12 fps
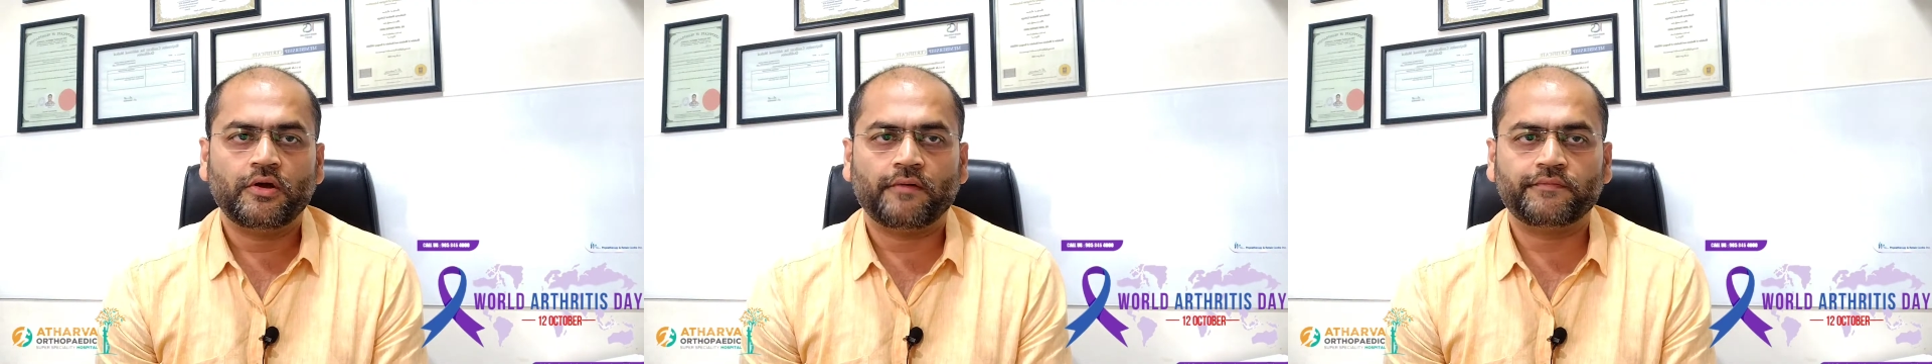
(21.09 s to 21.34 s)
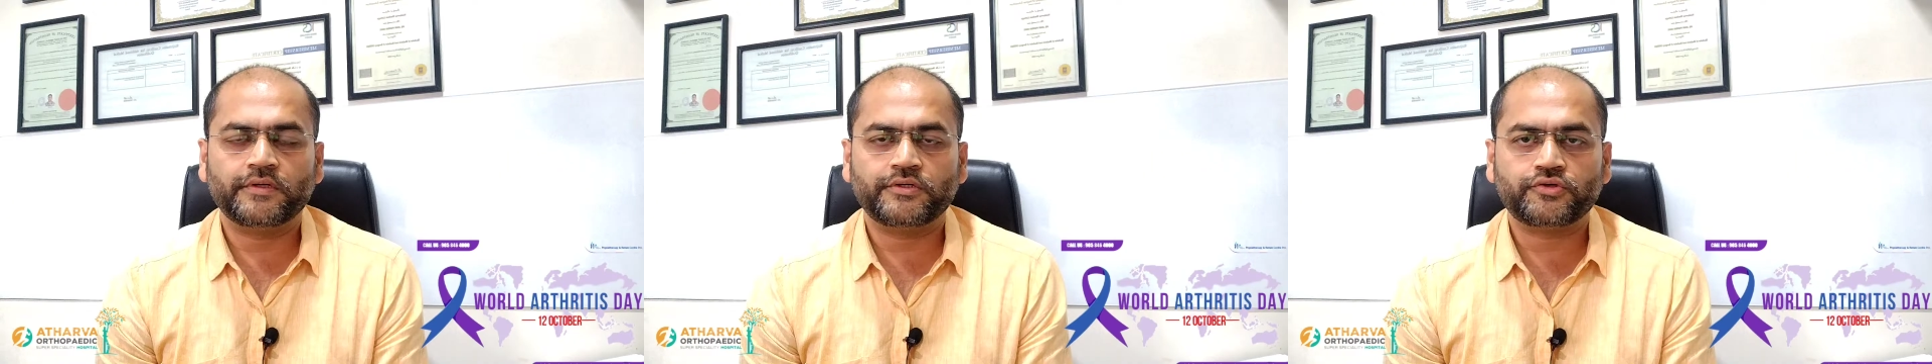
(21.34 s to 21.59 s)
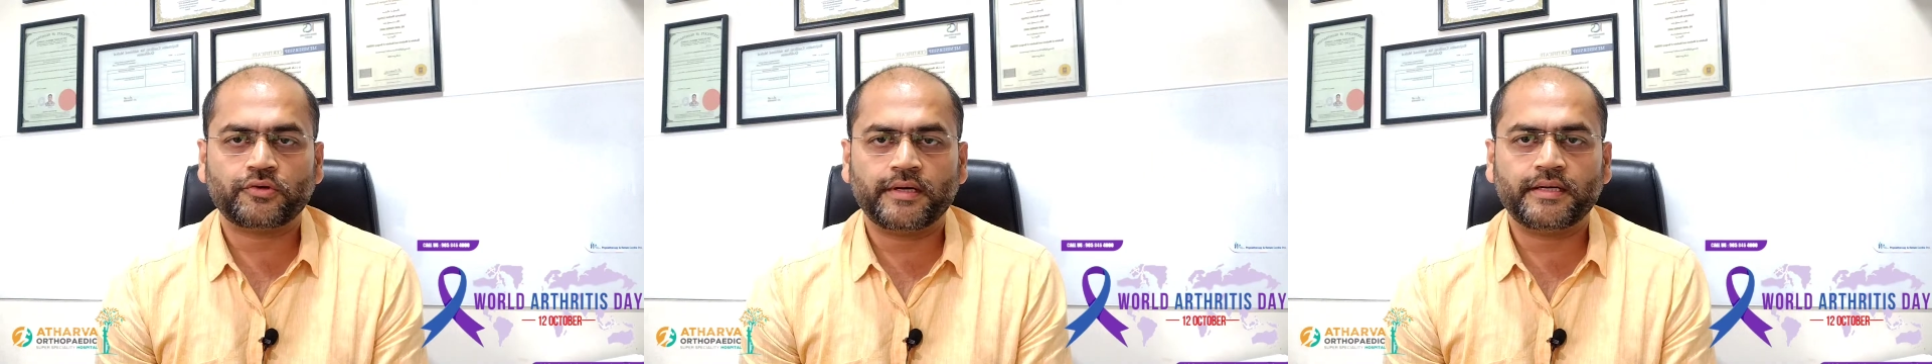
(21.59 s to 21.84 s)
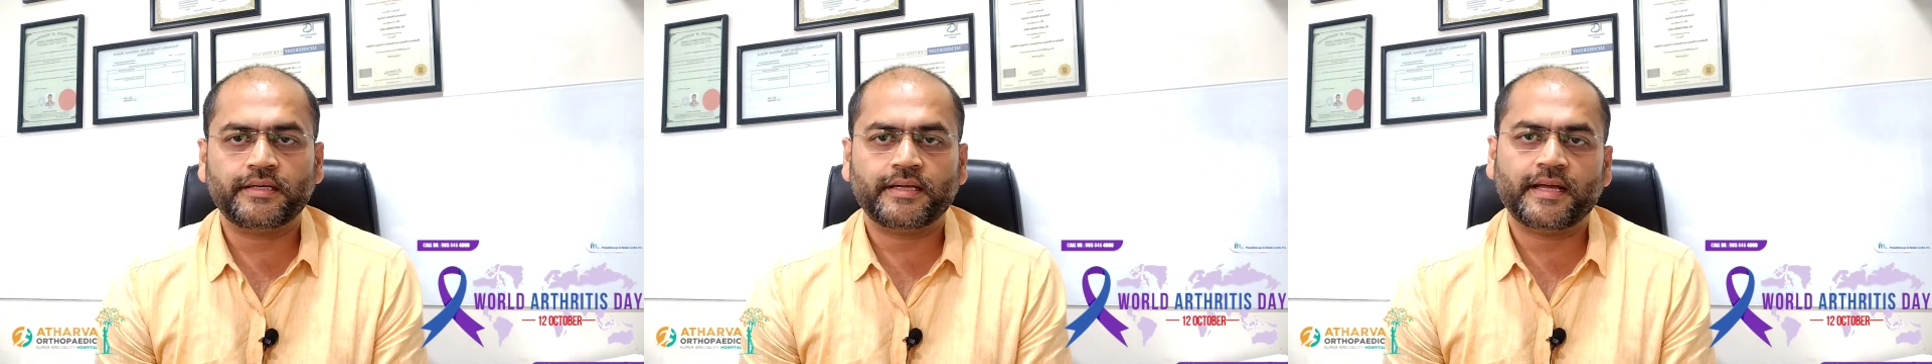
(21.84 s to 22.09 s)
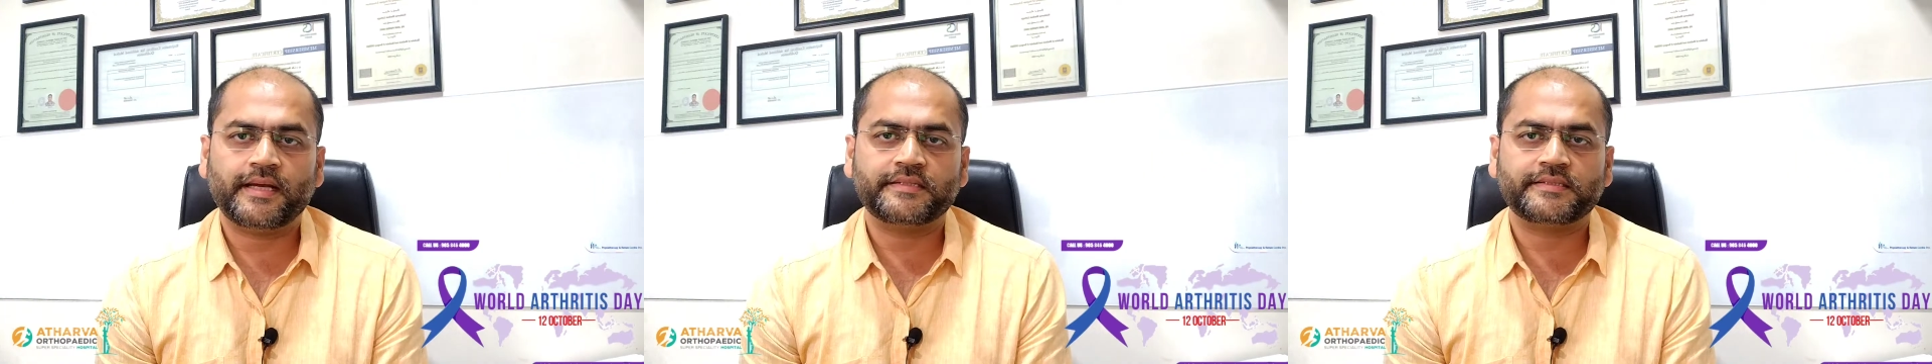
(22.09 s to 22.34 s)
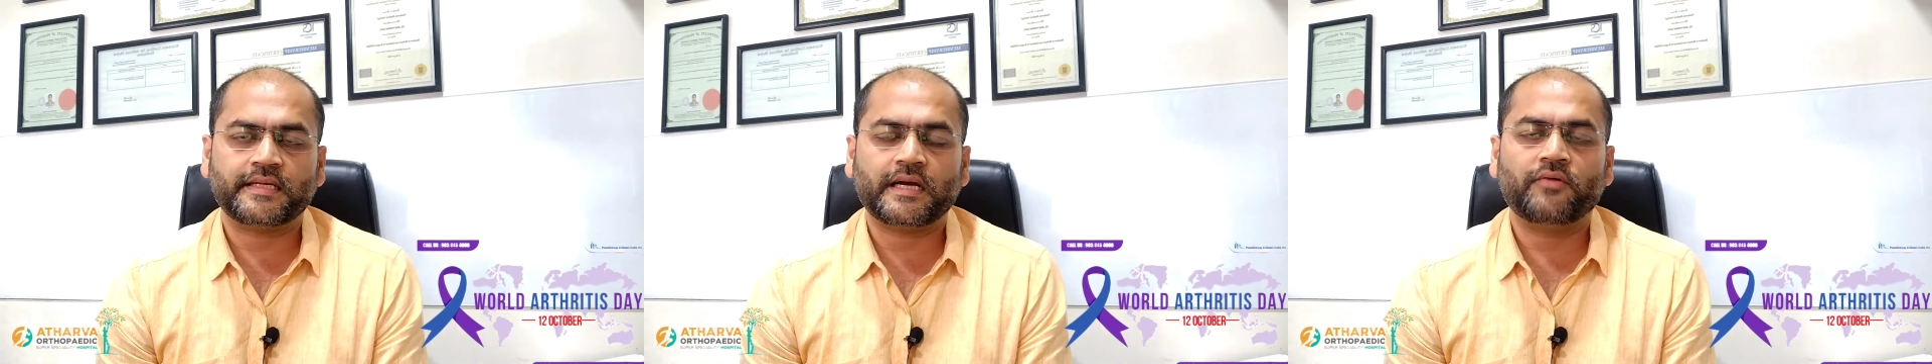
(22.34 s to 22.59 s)
of the joint
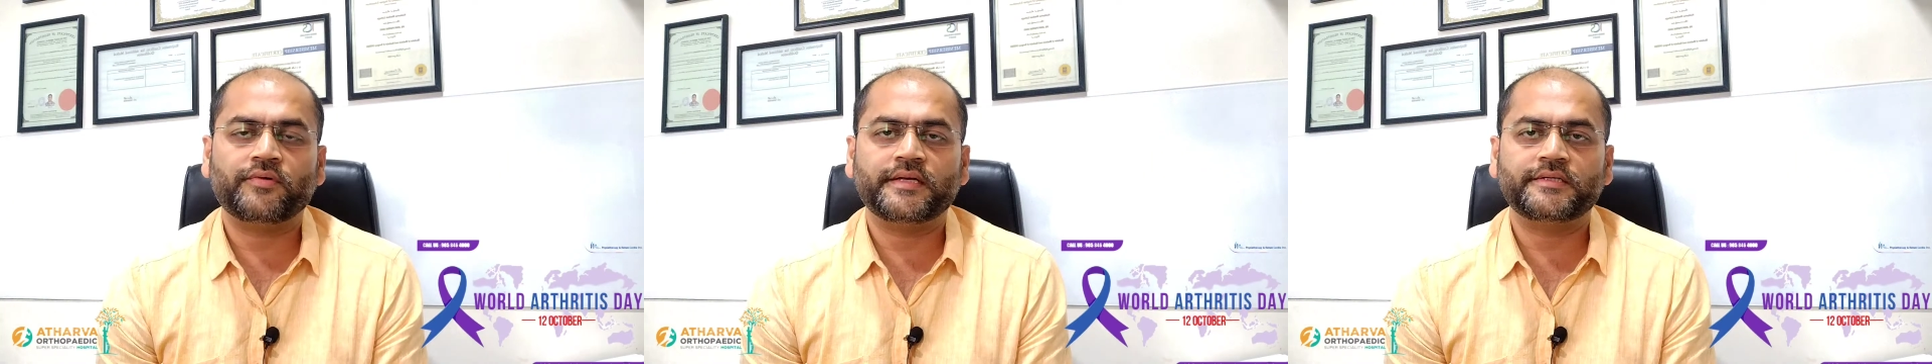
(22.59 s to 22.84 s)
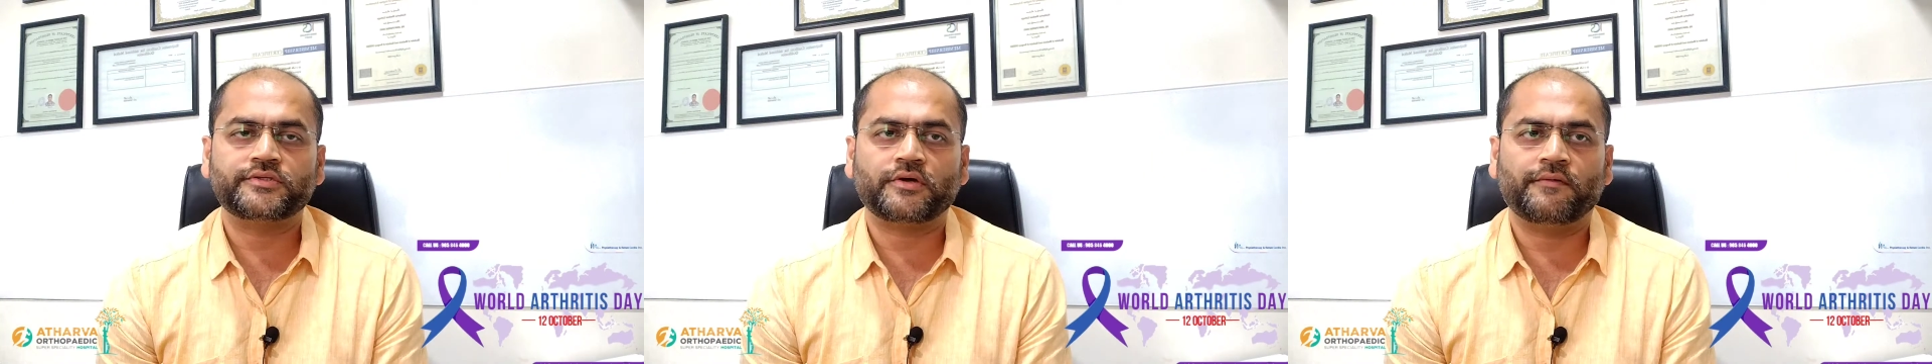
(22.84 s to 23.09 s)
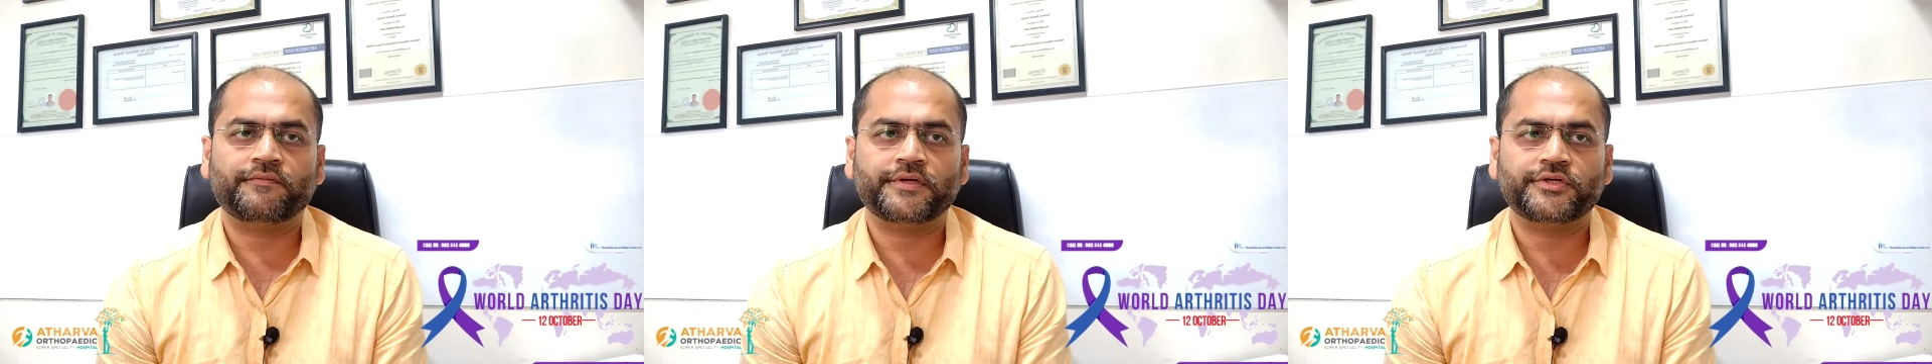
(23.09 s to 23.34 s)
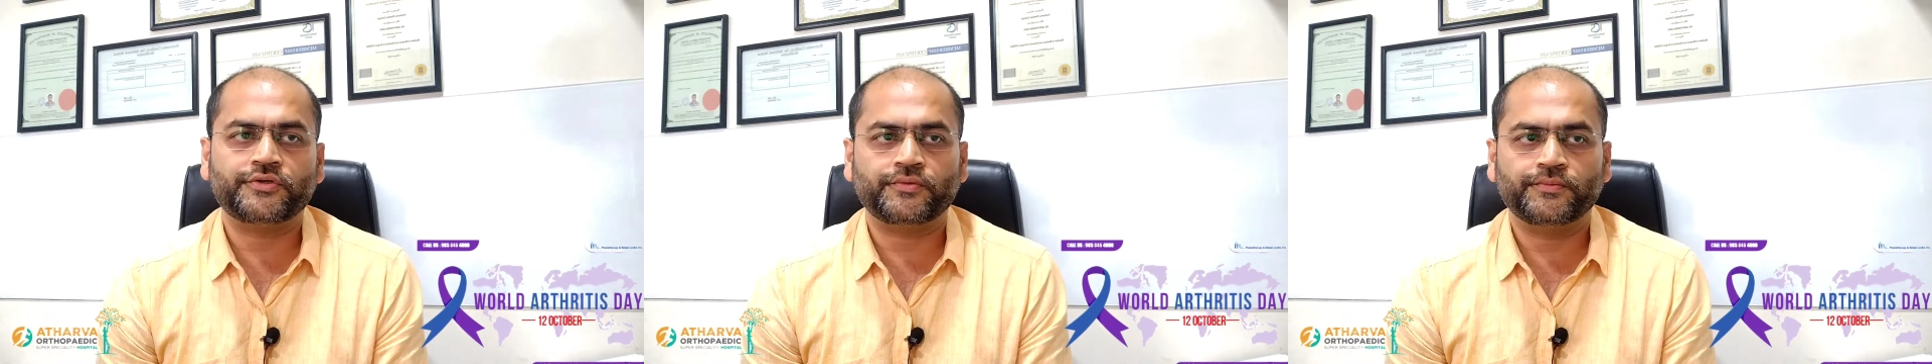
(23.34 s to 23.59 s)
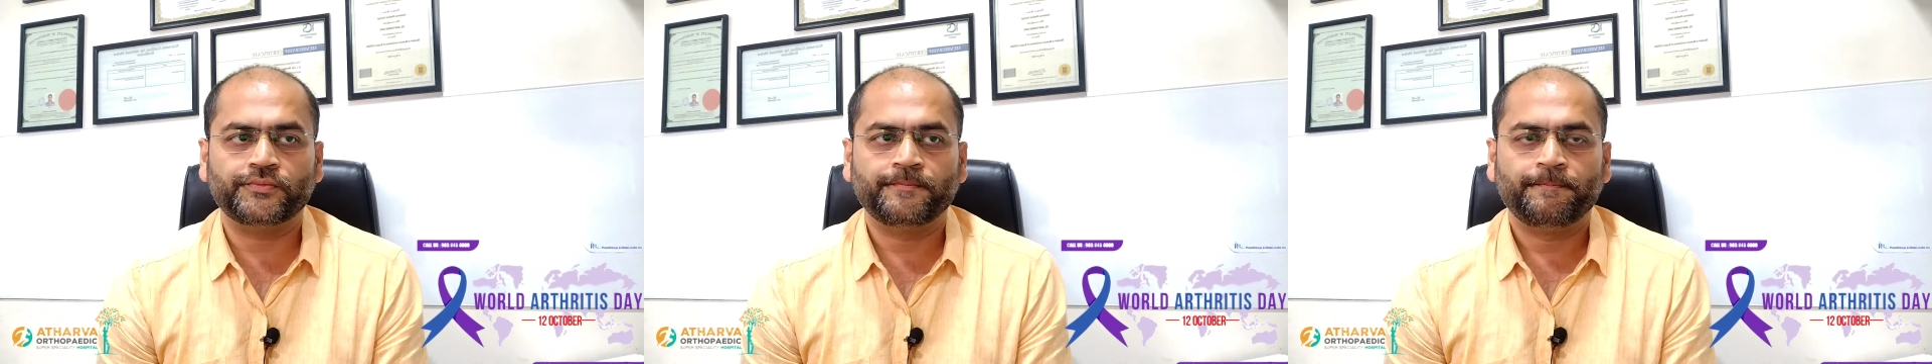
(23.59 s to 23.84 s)
and surrounding soft tissue.